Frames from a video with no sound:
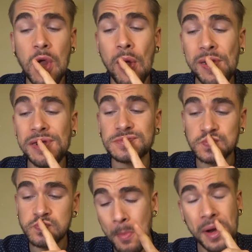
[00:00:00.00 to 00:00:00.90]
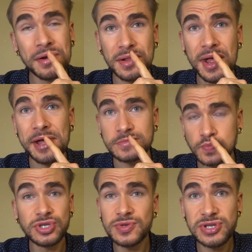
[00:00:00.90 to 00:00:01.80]
Alright, not going to lie,
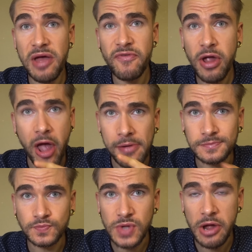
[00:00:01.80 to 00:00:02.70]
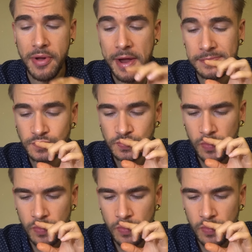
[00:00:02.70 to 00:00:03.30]
this one's not very hot, not great.